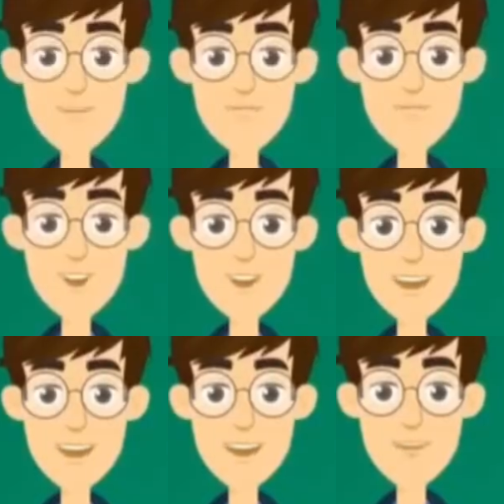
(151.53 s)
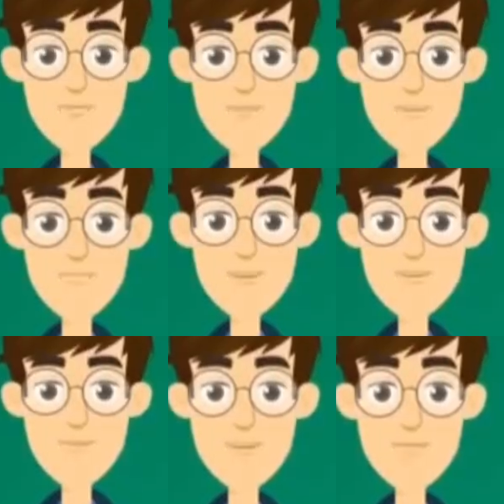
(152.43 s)
our past lessons
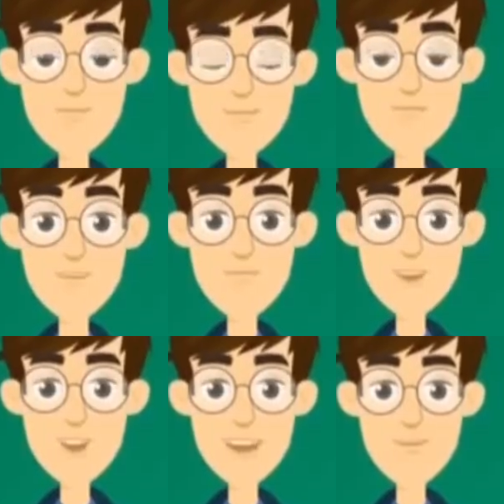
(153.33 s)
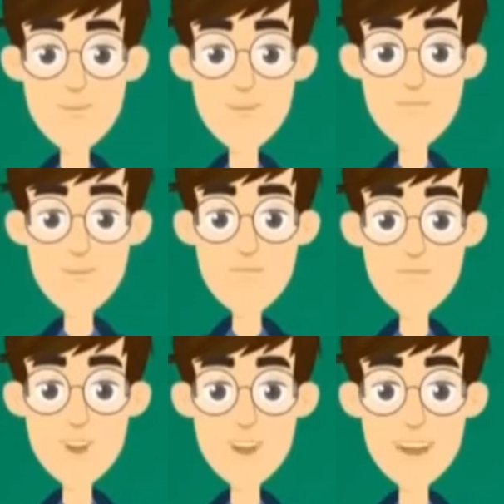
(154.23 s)
for your PA
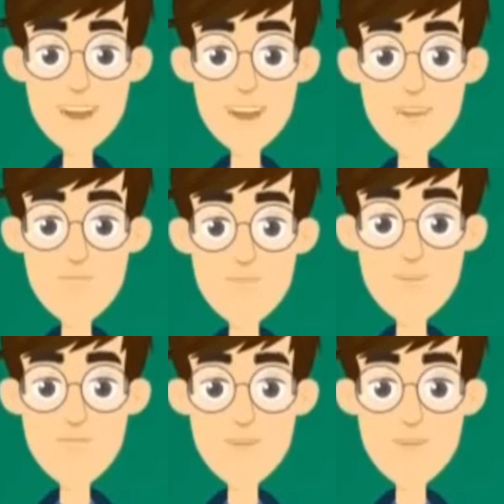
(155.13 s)
Test 4.